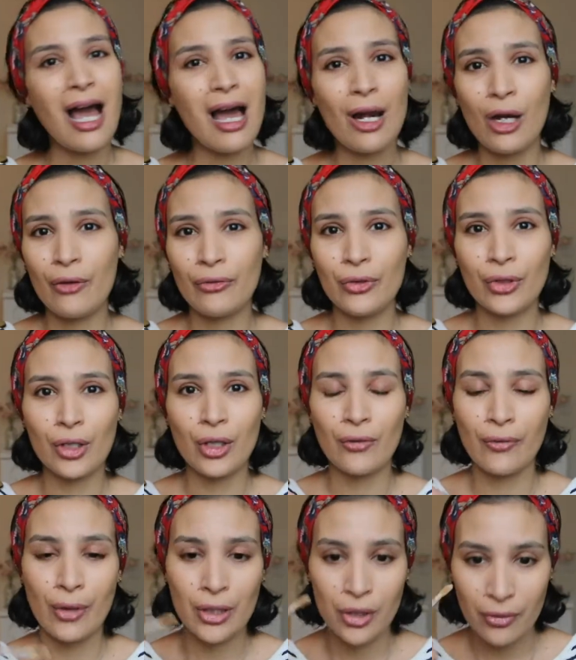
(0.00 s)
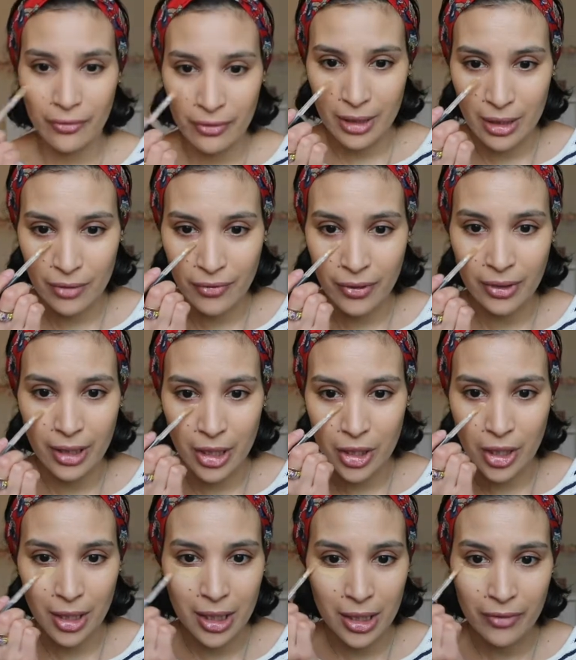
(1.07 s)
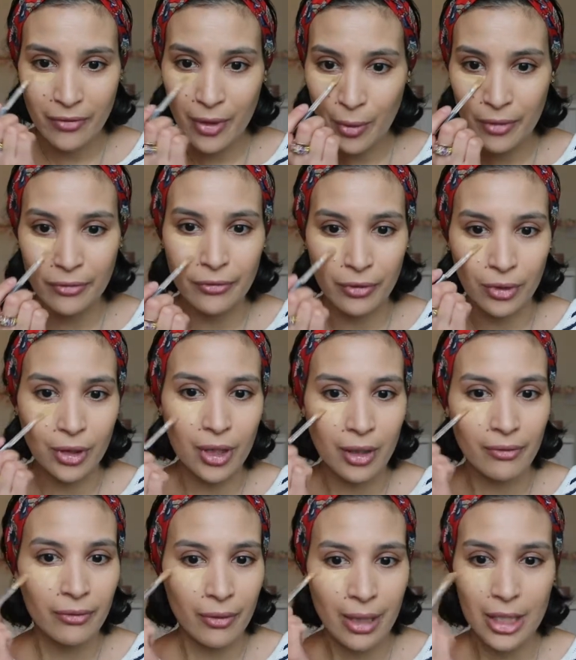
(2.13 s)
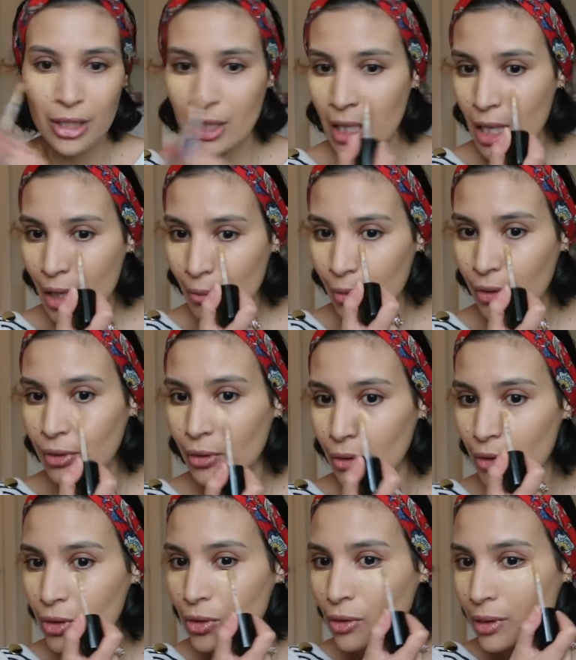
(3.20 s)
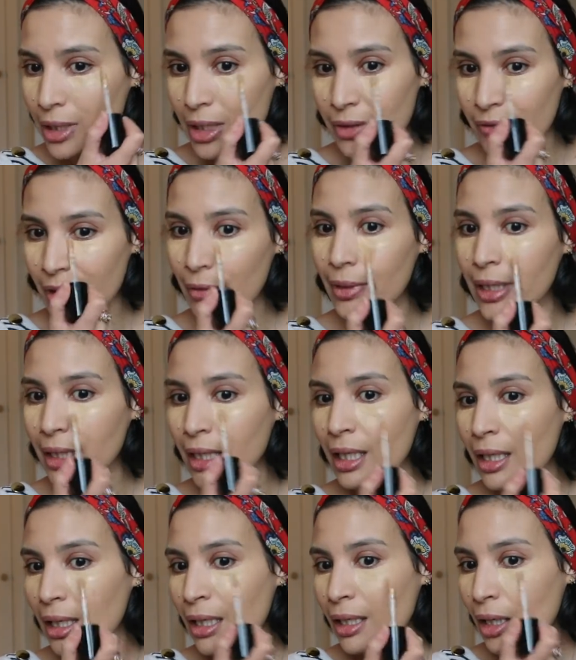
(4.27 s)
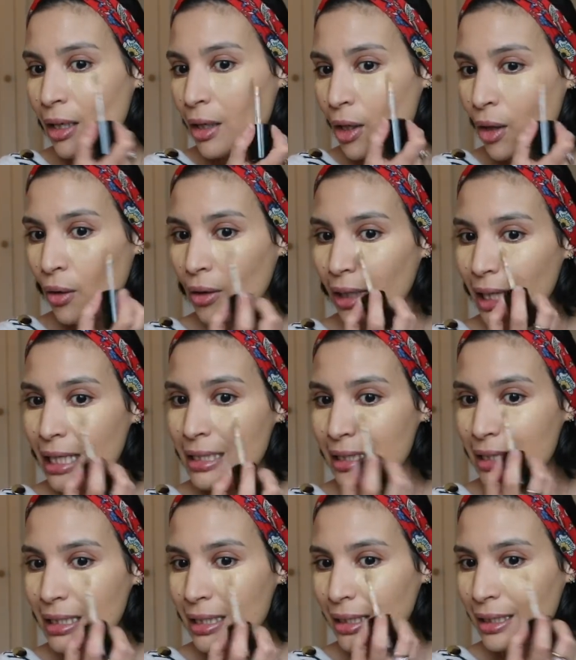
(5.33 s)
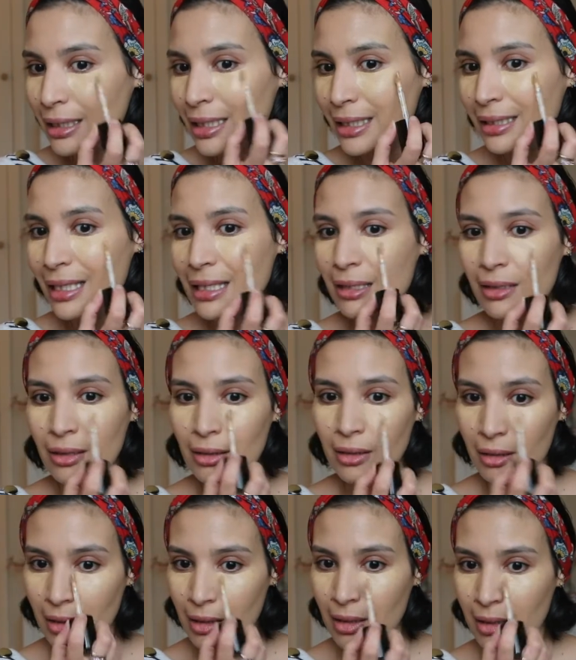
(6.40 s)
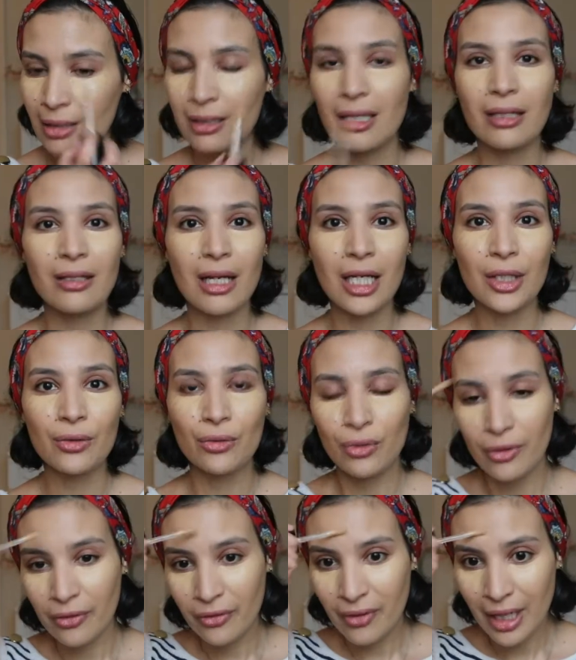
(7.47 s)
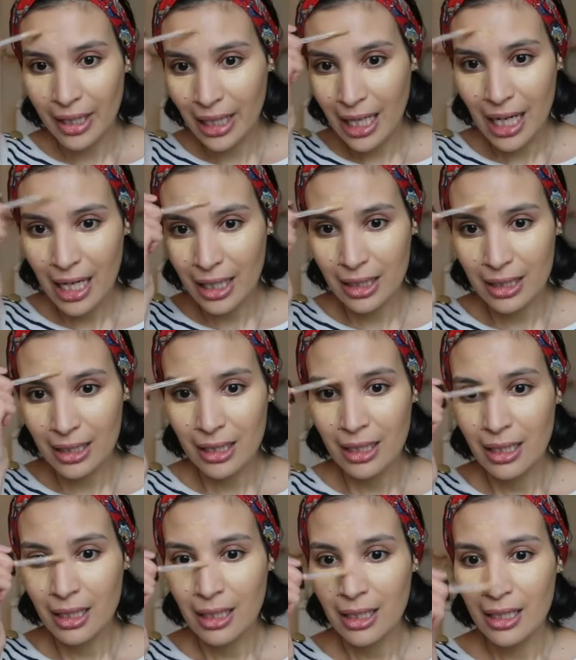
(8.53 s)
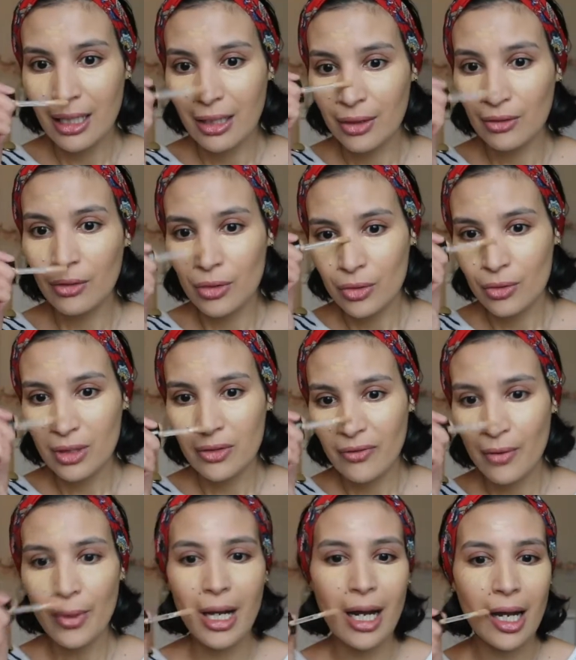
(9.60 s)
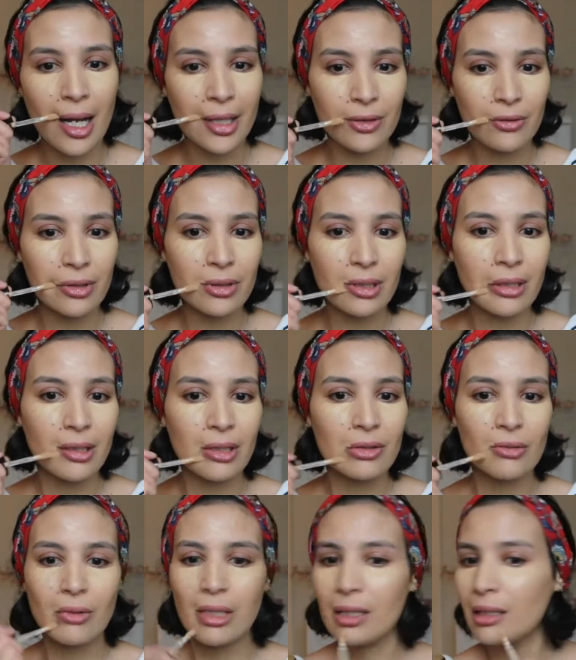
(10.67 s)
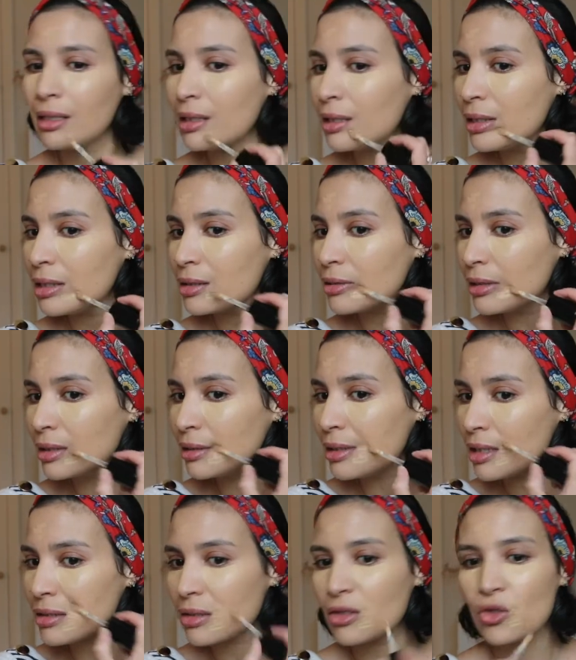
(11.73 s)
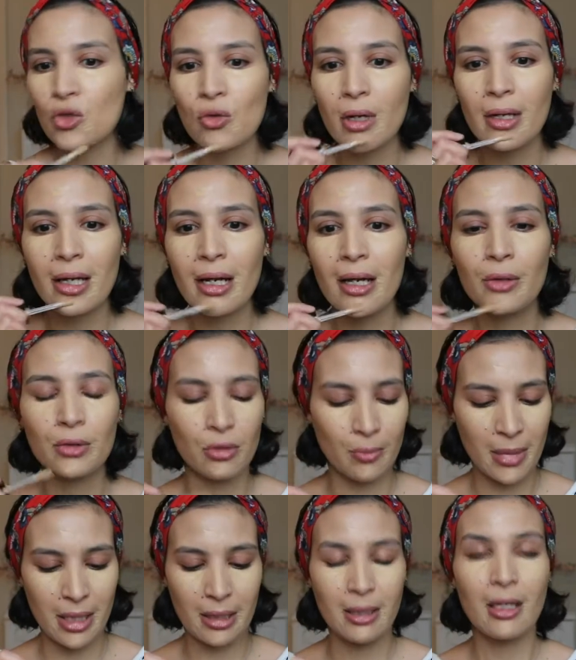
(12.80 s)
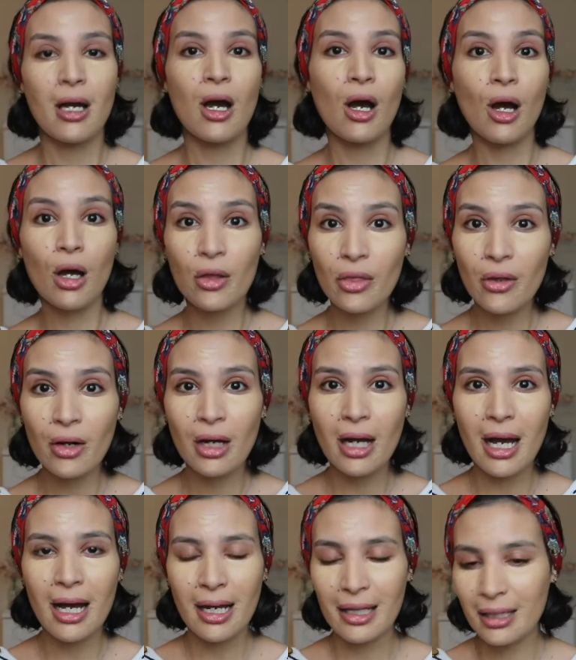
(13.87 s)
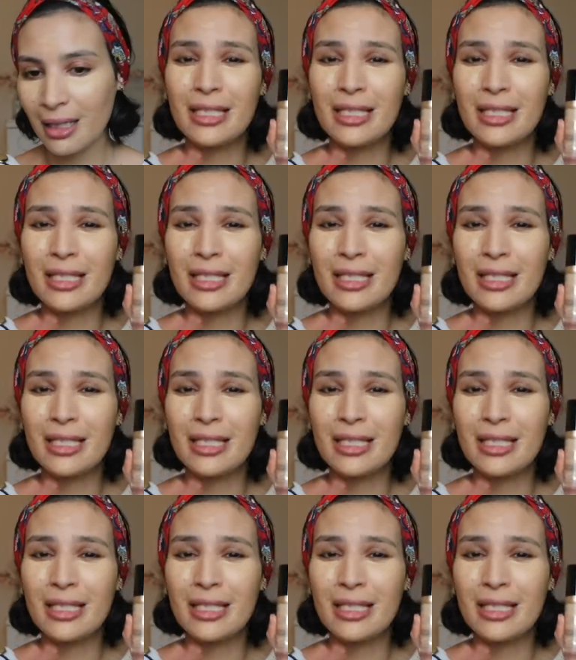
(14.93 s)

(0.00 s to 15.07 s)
I love the coverage of this foundation. It's very full coverage, but also it's very long lasting. It doesn't settle into the fine lines, and also it's very hydrating as well, so it doesn't dry out my under eye.